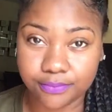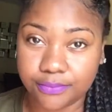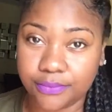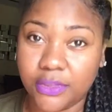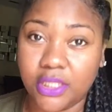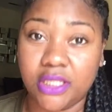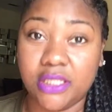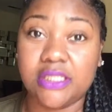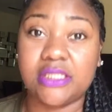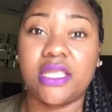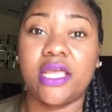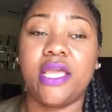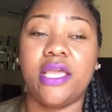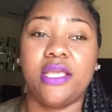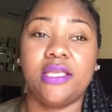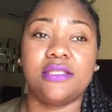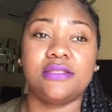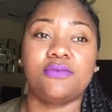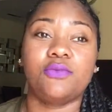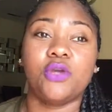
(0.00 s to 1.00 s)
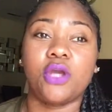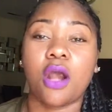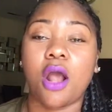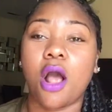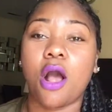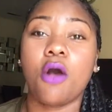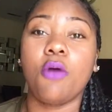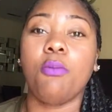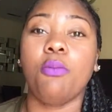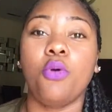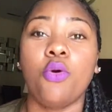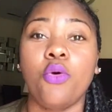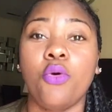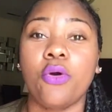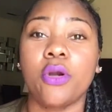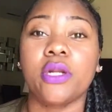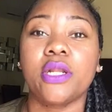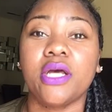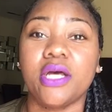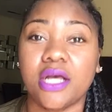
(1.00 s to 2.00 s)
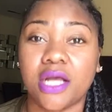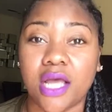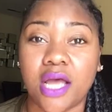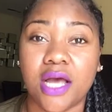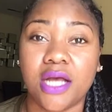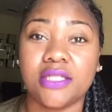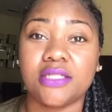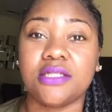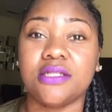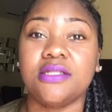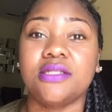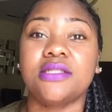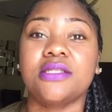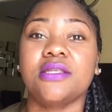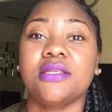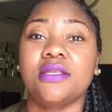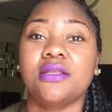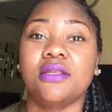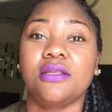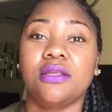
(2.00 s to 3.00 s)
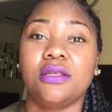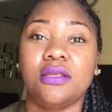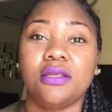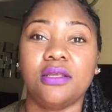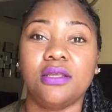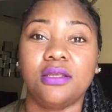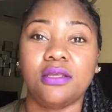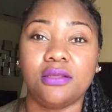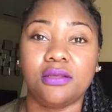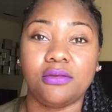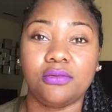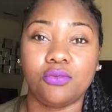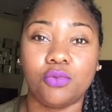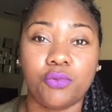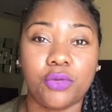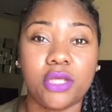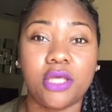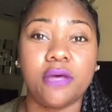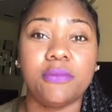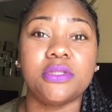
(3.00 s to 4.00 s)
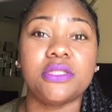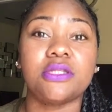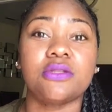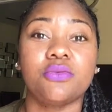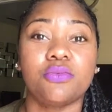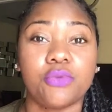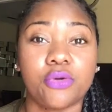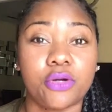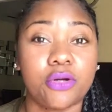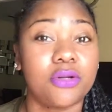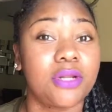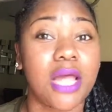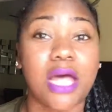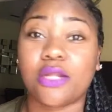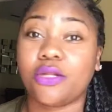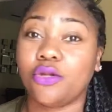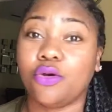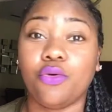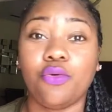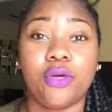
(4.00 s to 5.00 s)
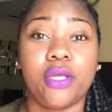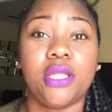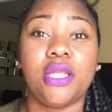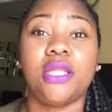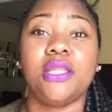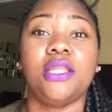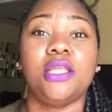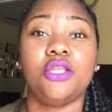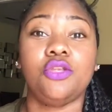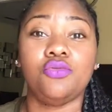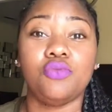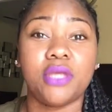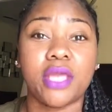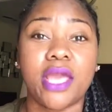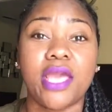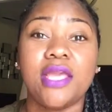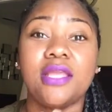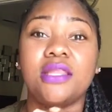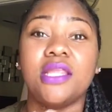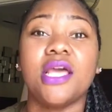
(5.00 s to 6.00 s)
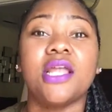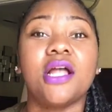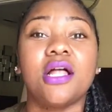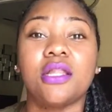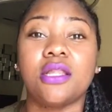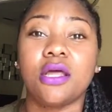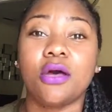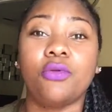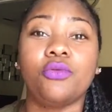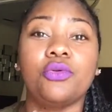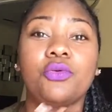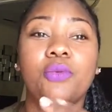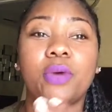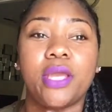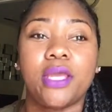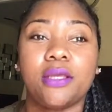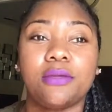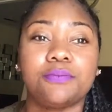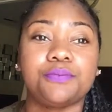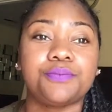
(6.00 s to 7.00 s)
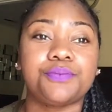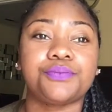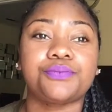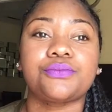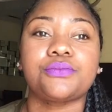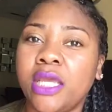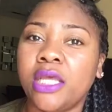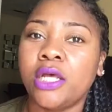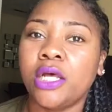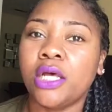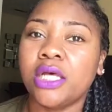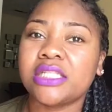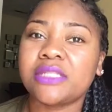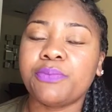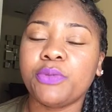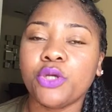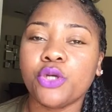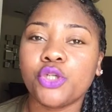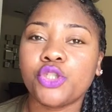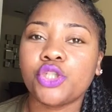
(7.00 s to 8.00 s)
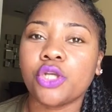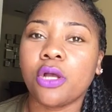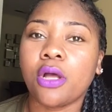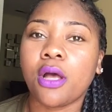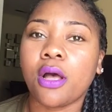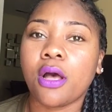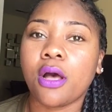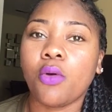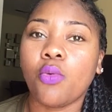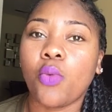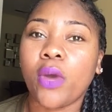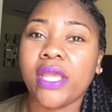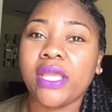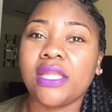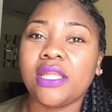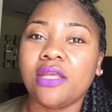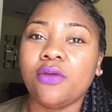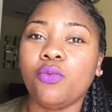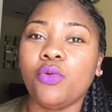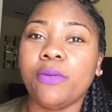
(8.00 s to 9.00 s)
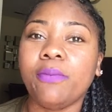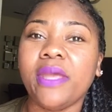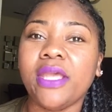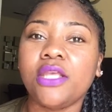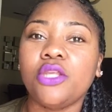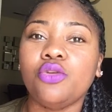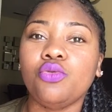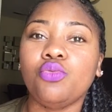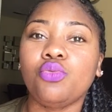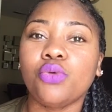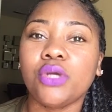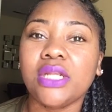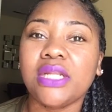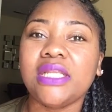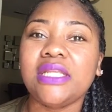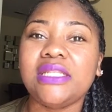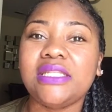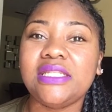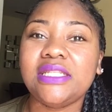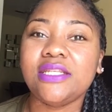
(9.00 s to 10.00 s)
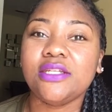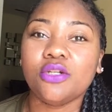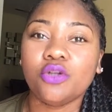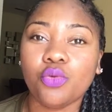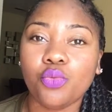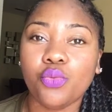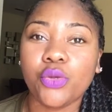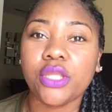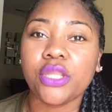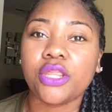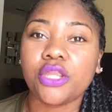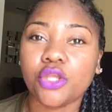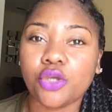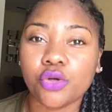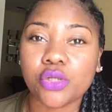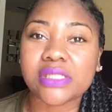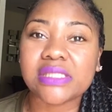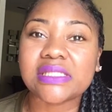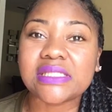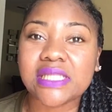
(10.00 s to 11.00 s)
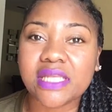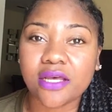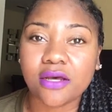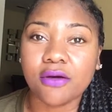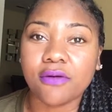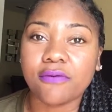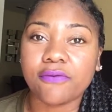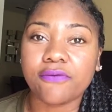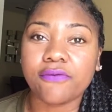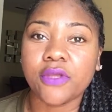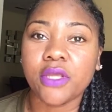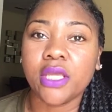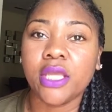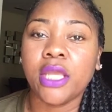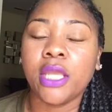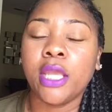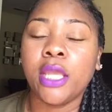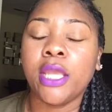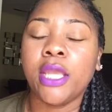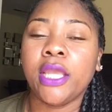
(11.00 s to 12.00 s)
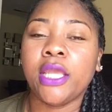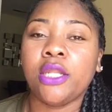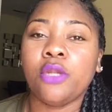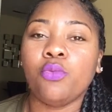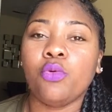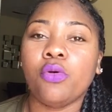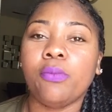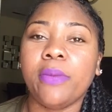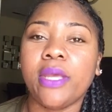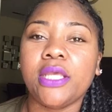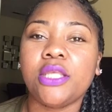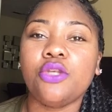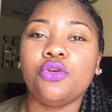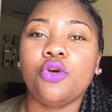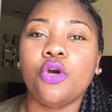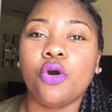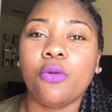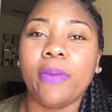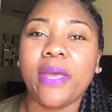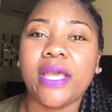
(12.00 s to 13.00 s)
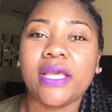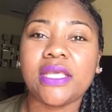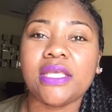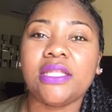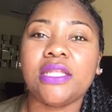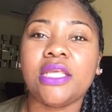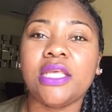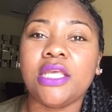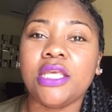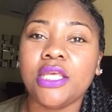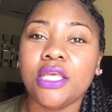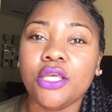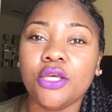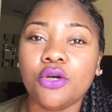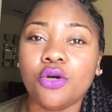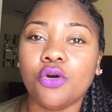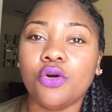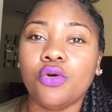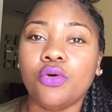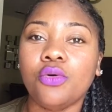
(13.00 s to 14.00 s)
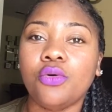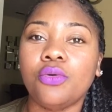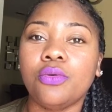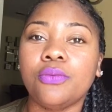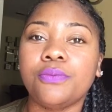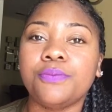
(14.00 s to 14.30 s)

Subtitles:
these things. We are all born unconscious when we come into the world, not knowing, and then you gain that along the way. A spiritual awakening will make you really deal with yourself, and it will make you go back and heal